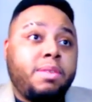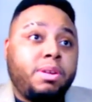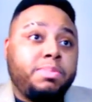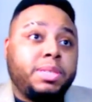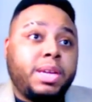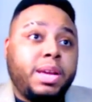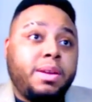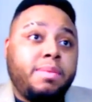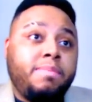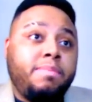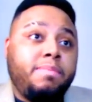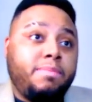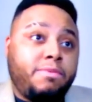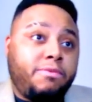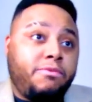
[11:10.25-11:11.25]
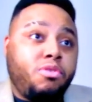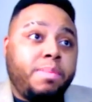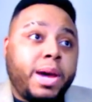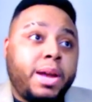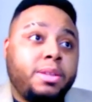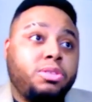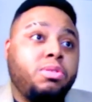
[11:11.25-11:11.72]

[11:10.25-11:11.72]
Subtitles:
of website format.